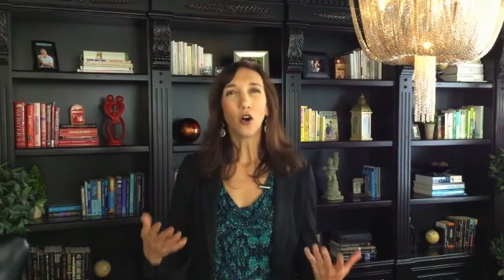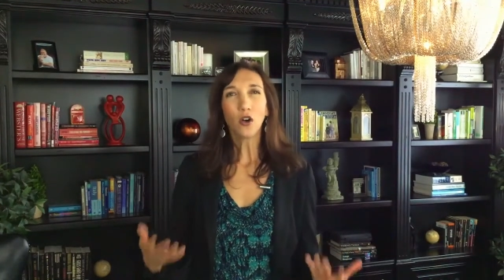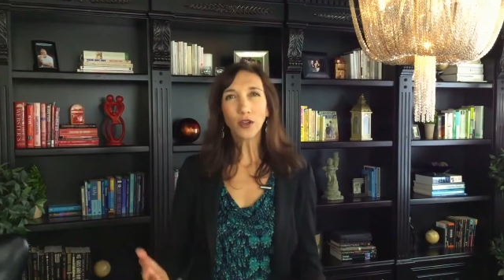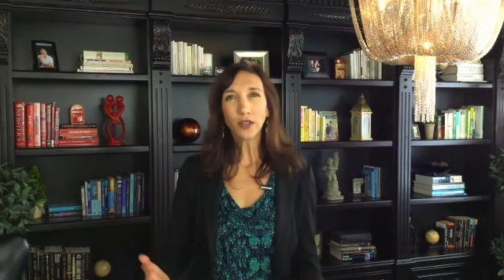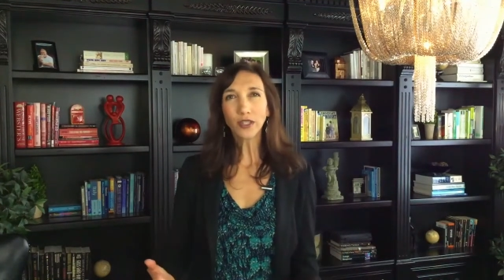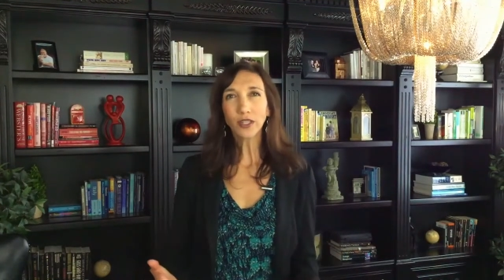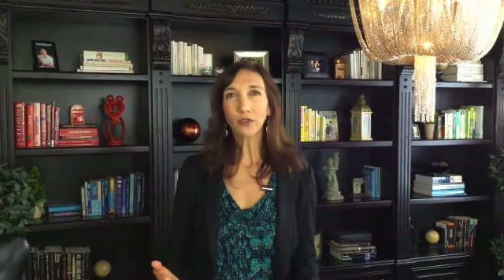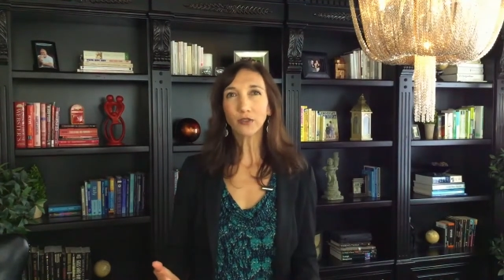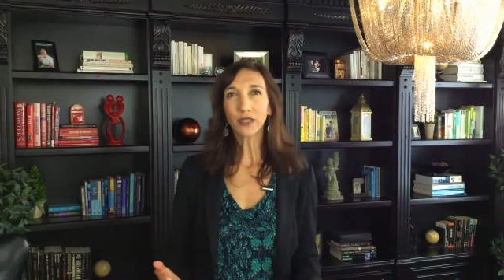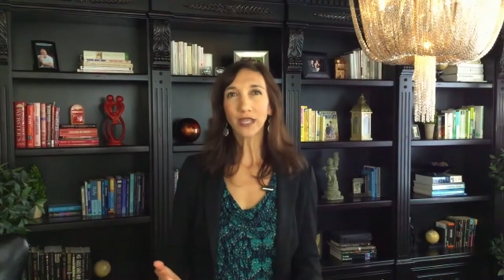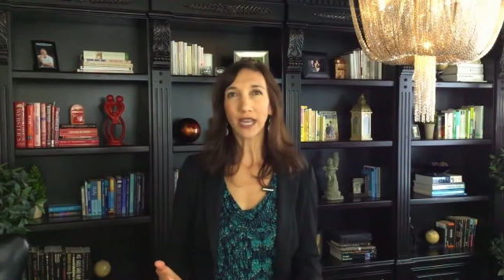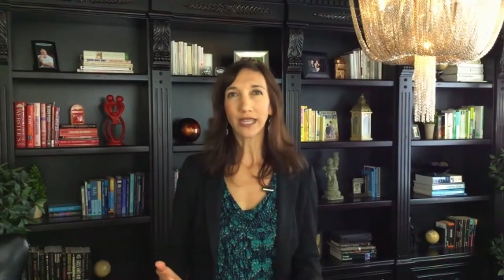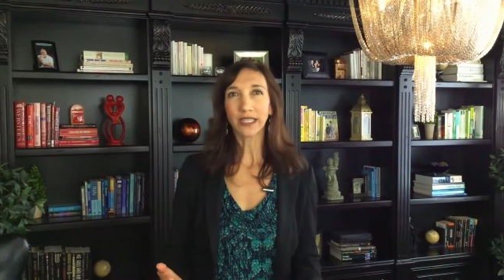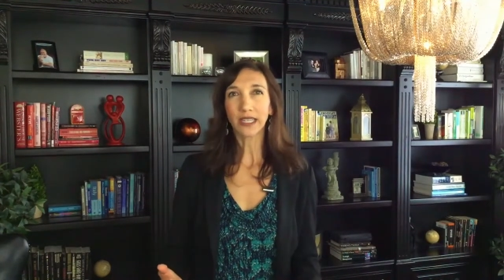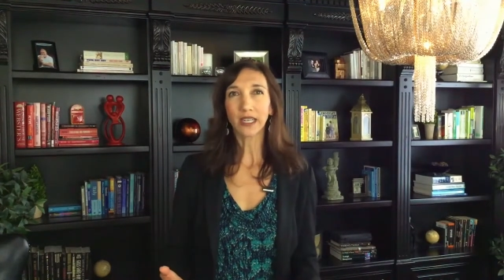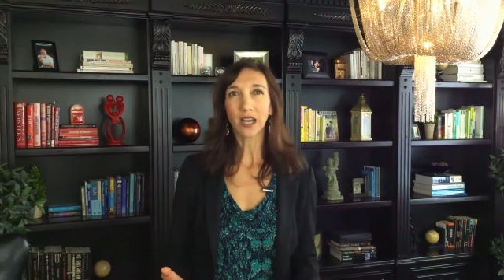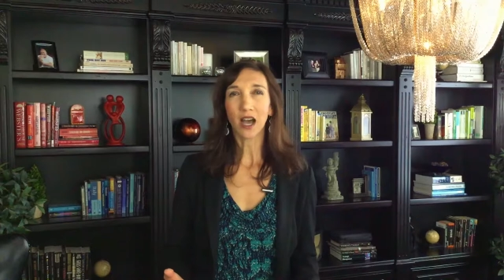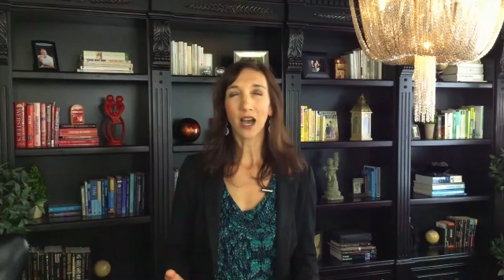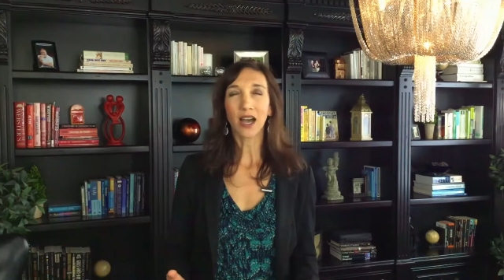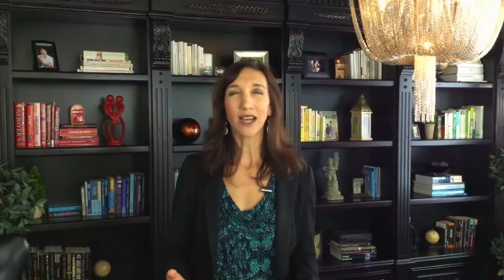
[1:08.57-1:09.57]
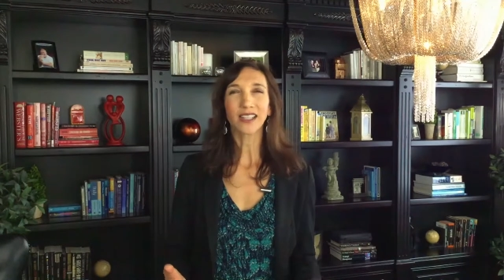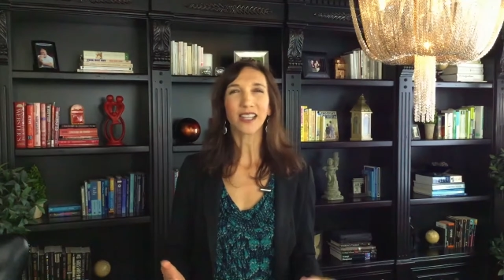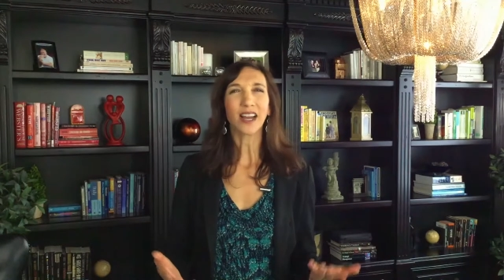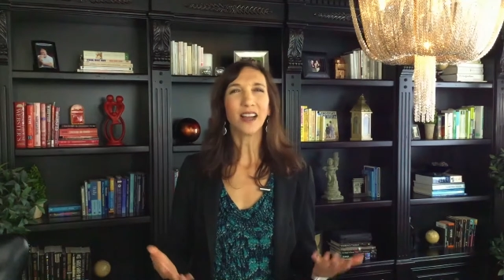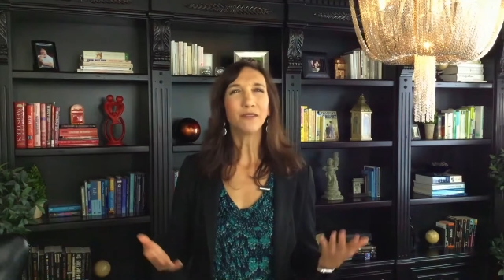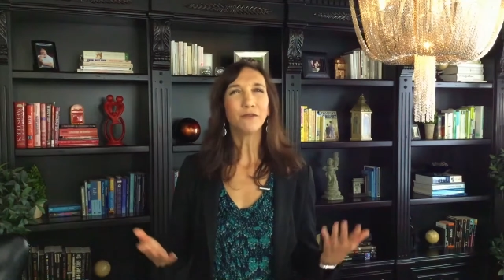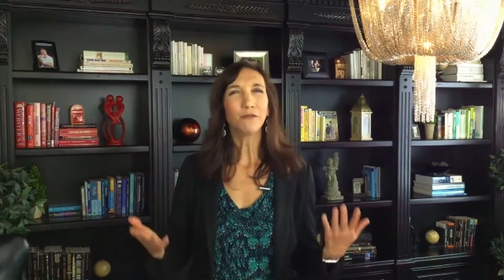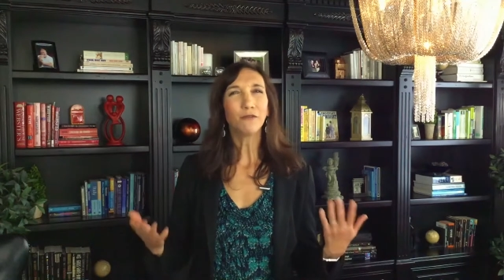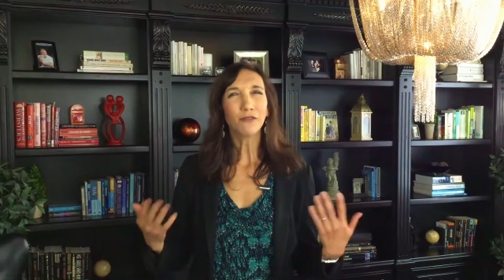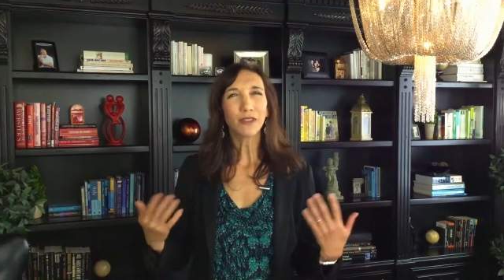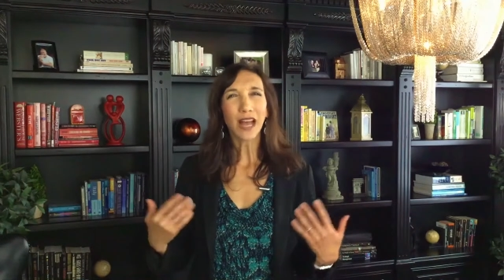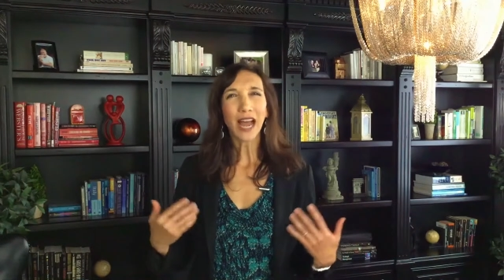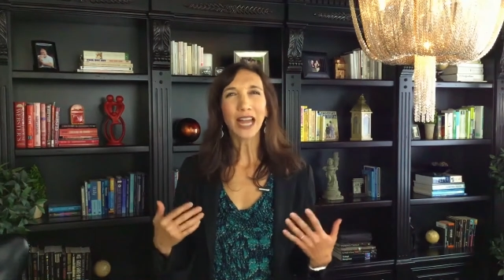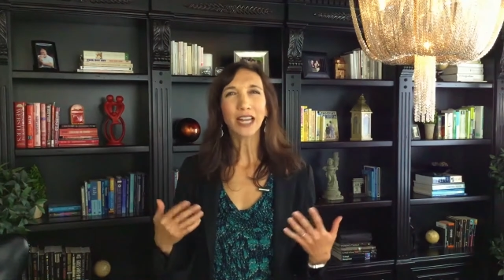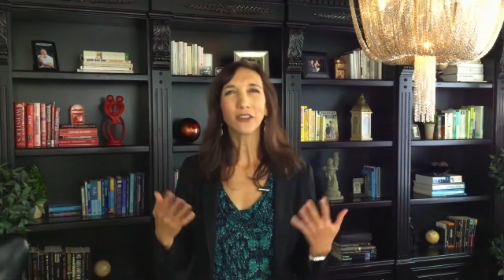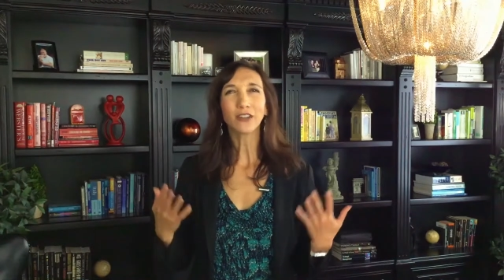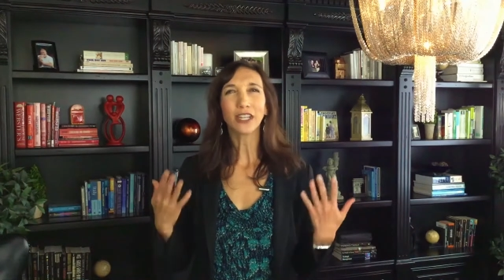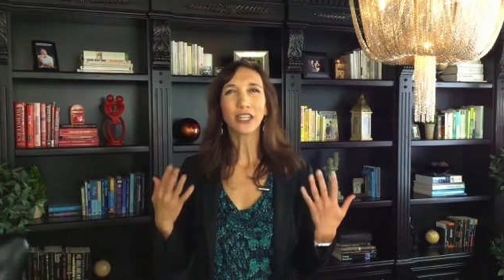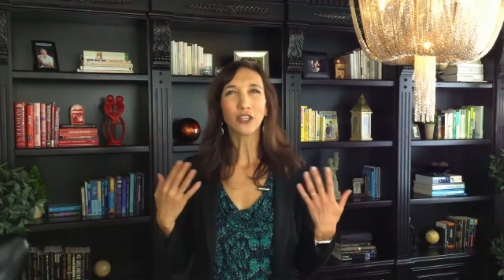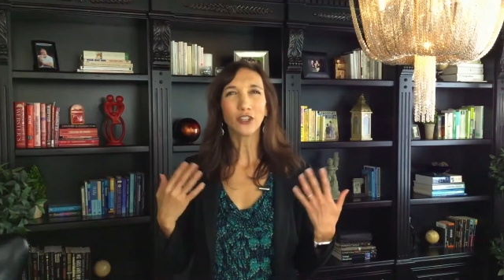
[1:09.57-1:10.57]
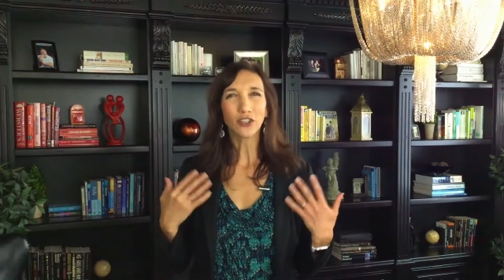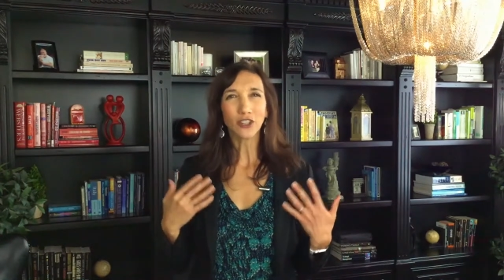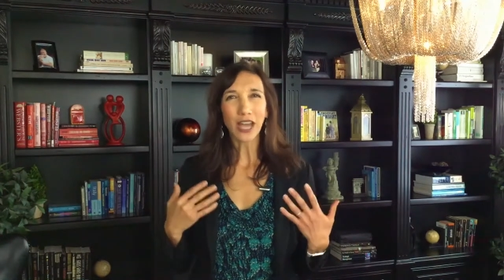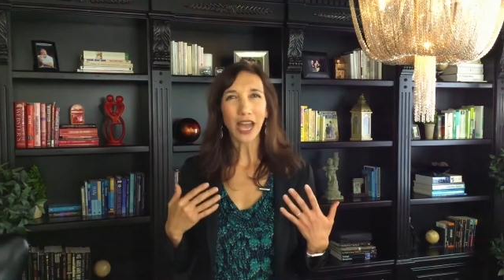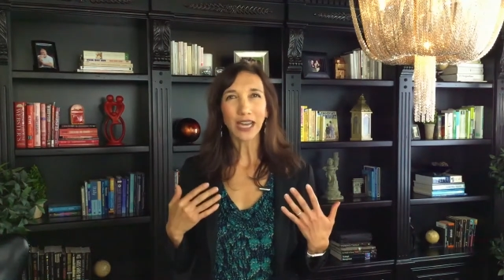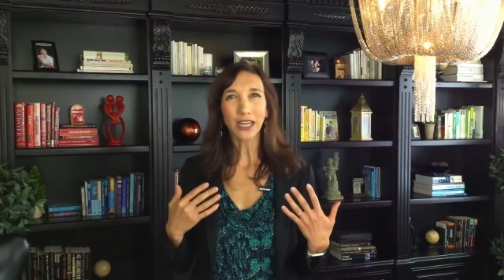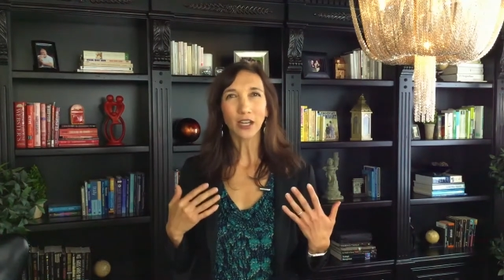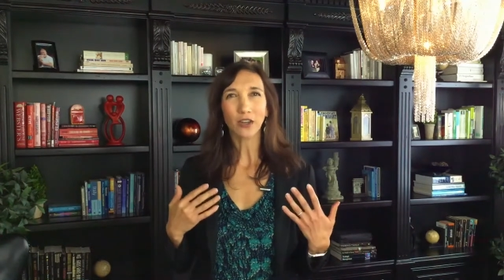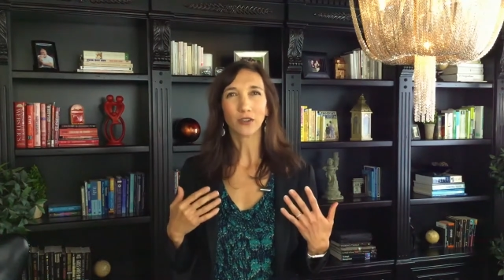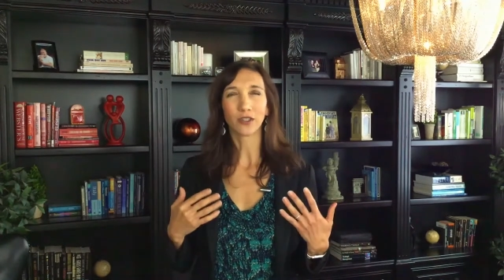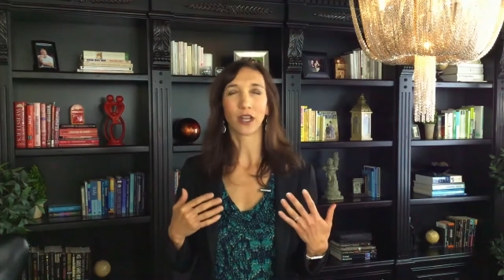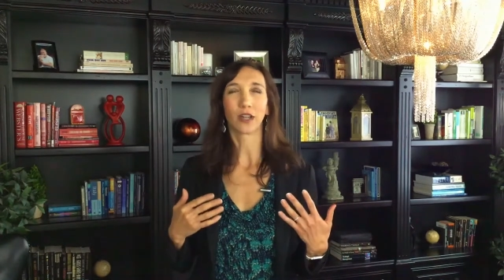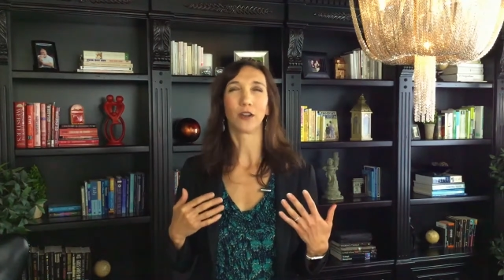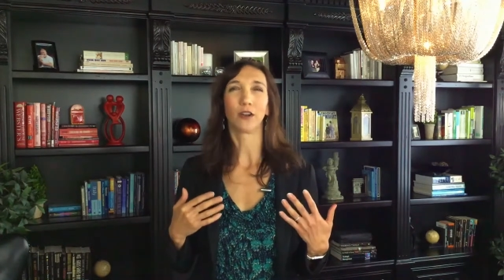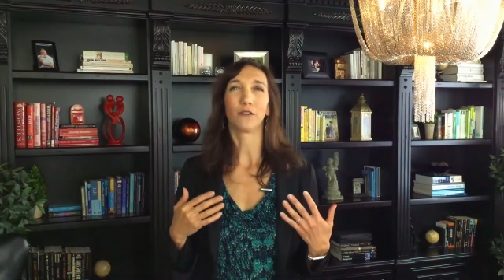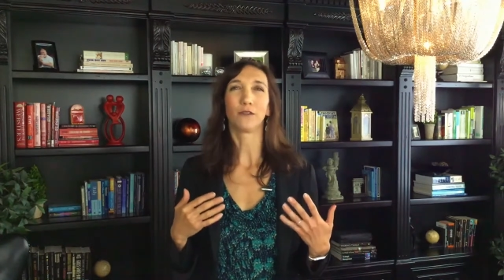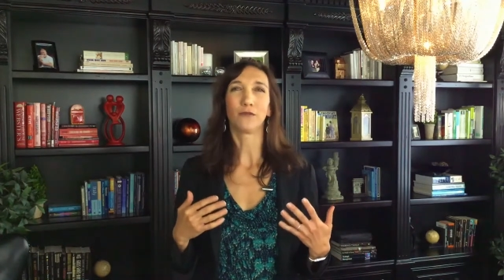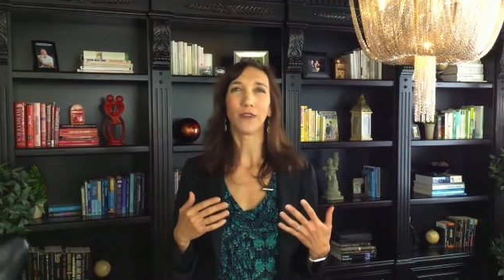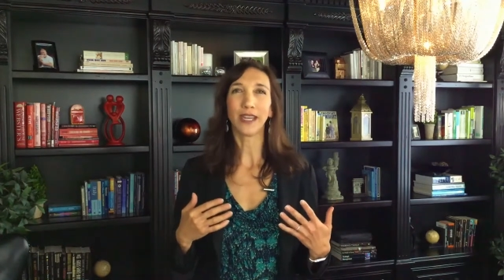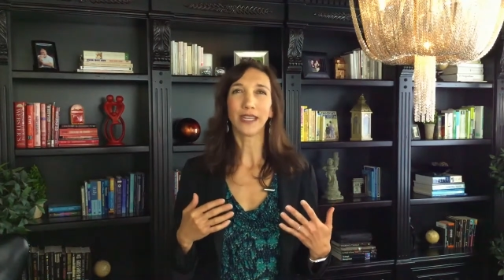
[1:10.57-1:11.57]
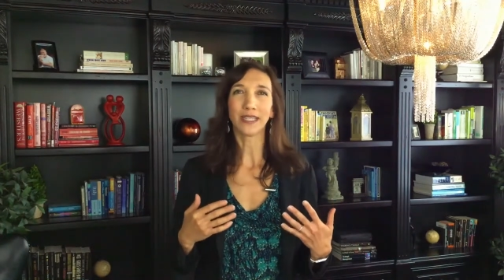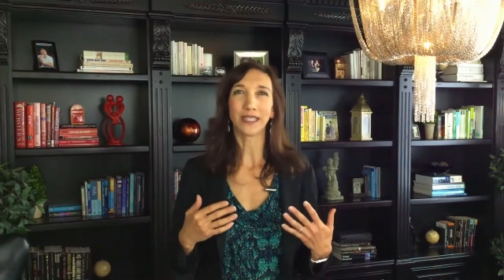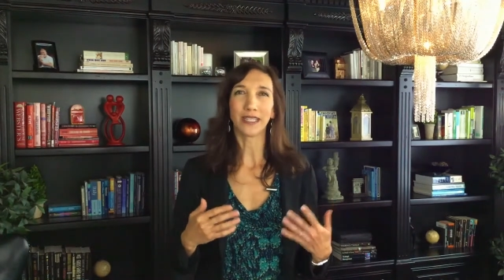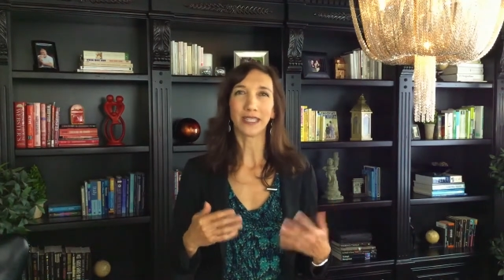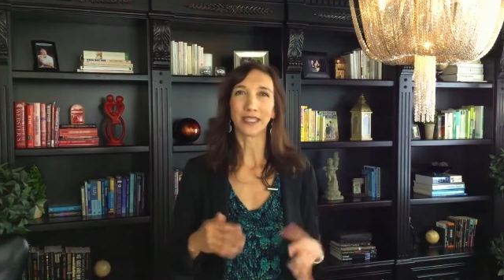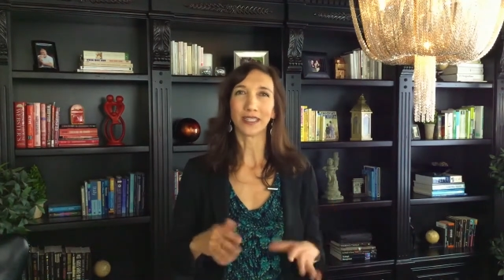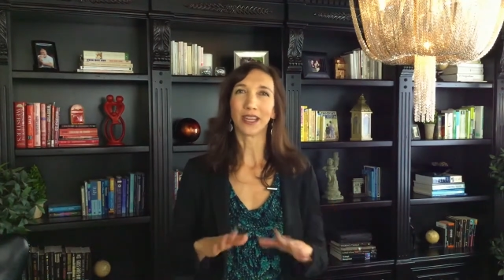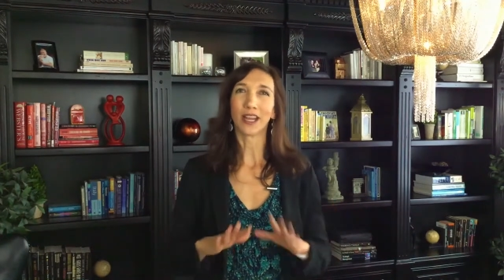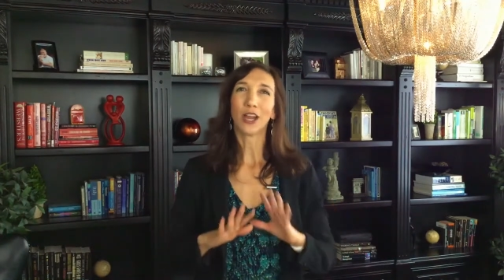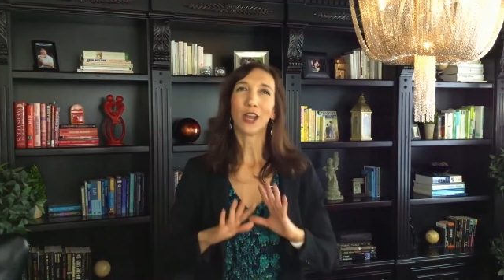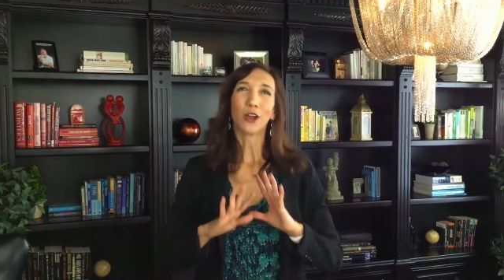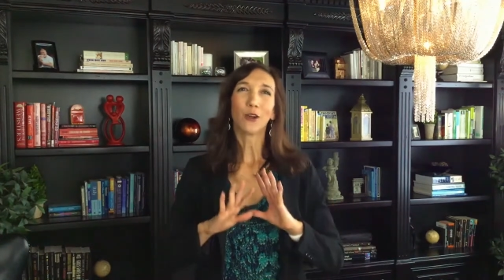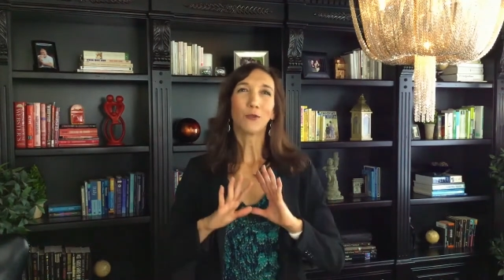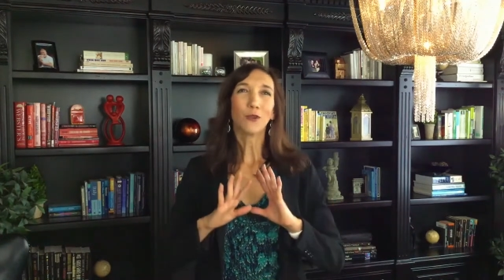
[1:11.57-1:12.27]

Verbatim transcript: also tend to cause unflattering shadows on our faces,